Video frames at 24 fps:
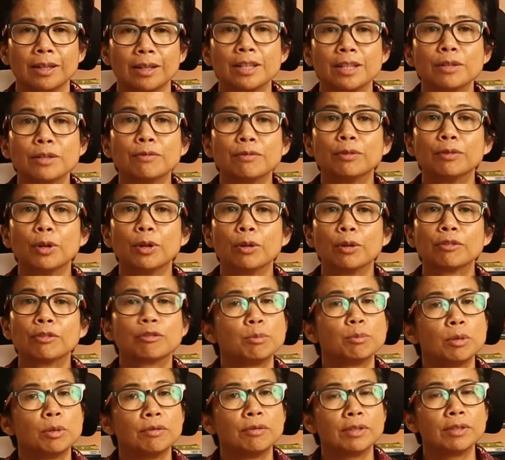This involves
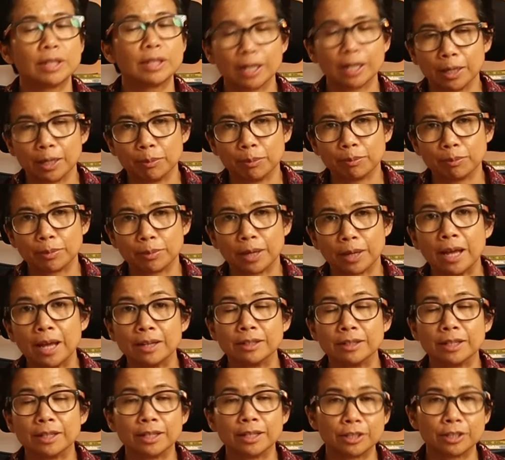removing the lump
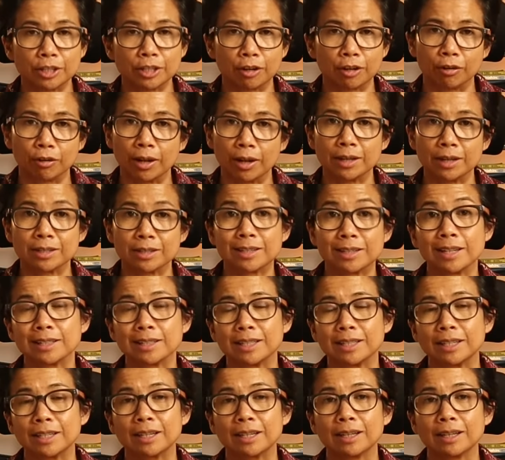under general
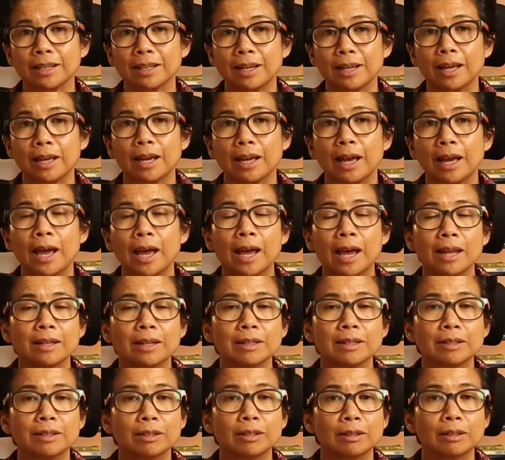anesthetic.
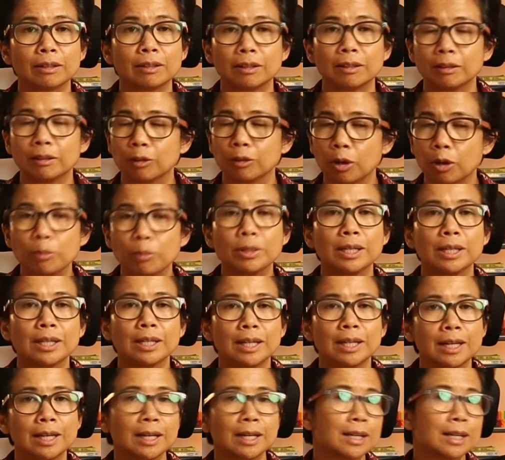And commonly,
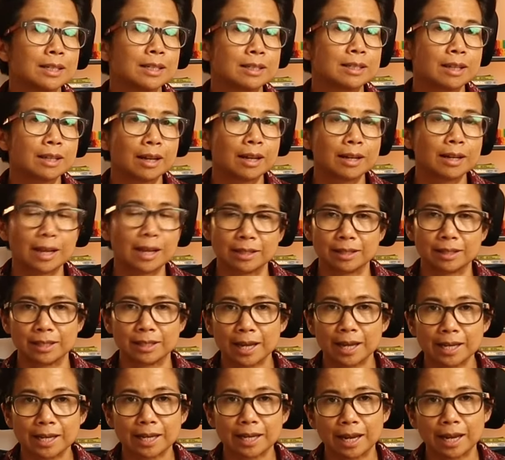it is done as a
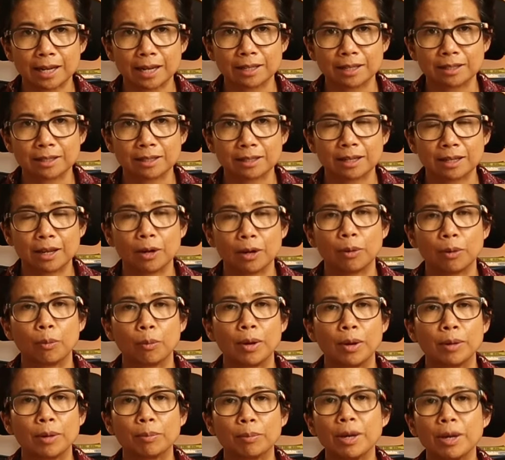day case,
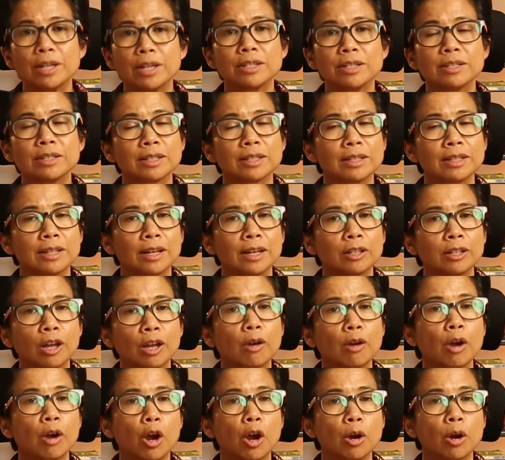when patients can then
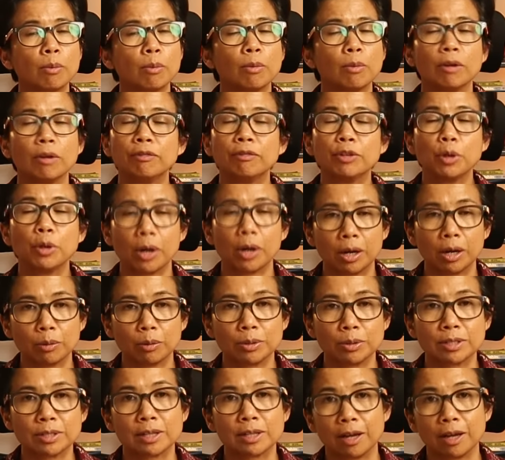go home a few
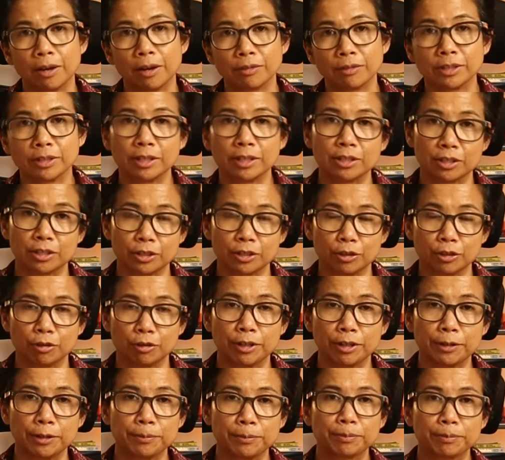hours after the
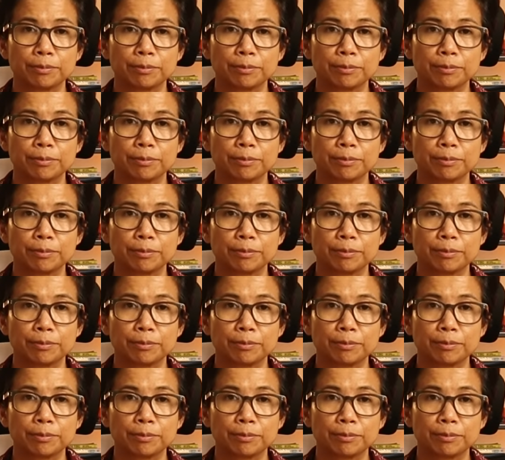surgery.